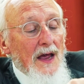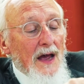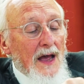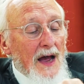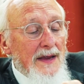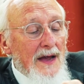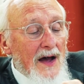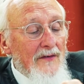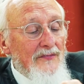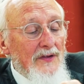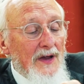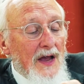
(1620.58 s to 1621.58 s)

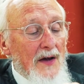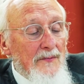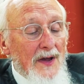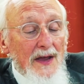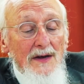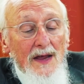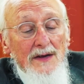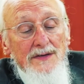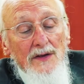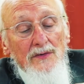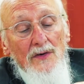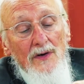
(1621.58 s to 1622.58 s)
chayav lekabed es
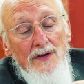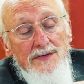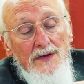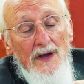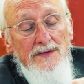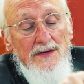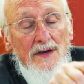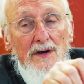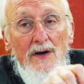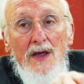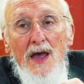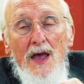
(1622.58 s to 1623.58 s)
hadoras hatzir.